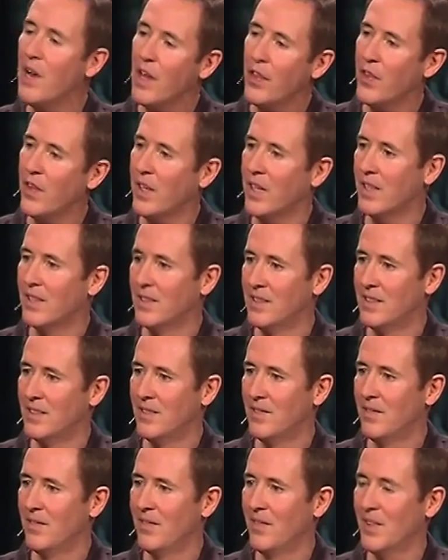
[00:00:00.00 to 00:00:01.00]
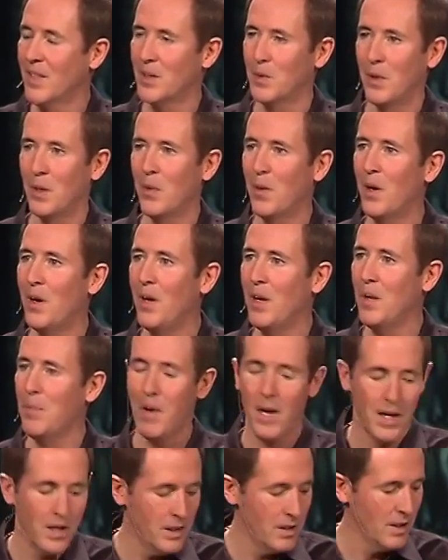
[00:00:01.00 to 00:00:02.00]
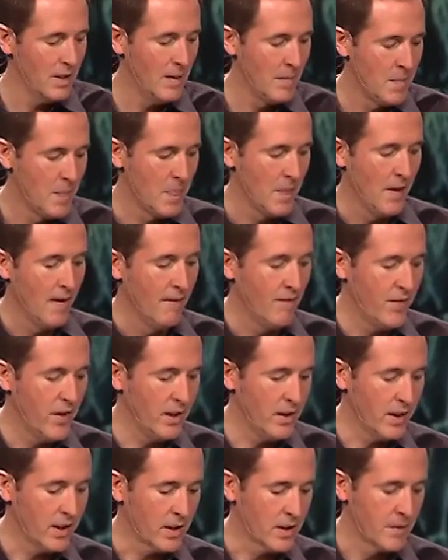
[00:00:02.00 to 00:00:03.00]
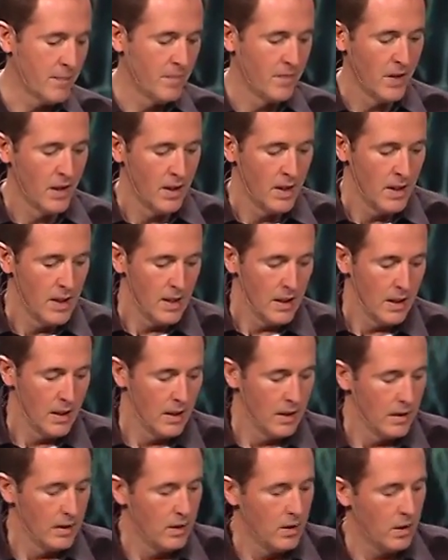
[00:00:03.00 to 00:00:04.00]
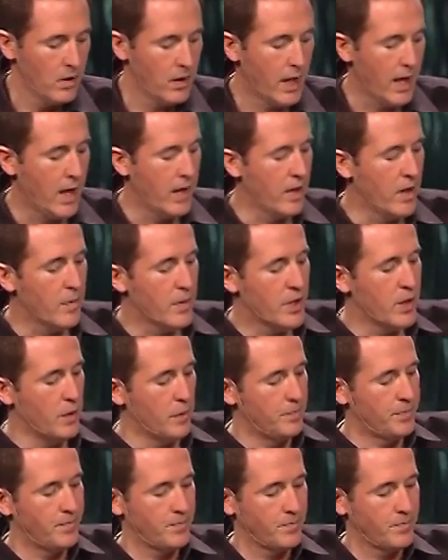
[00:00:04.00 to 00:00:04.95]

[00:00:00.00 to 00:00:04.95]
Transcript: nothing because we don't want to hurt anybody's feelings. Okay, number 2.